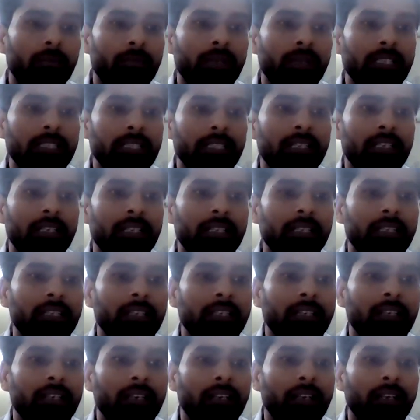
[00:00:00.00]
basically,
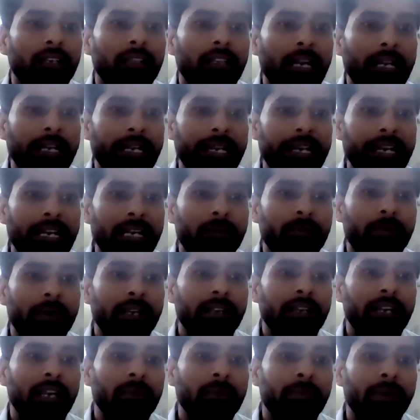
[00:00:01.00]
the
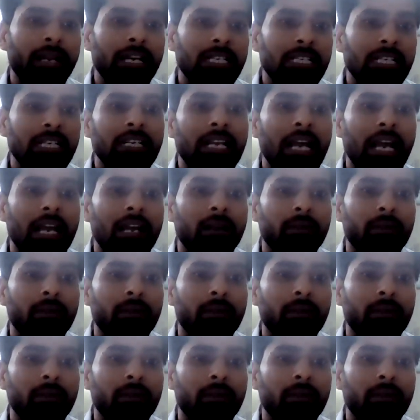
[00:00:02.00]
treatment and managing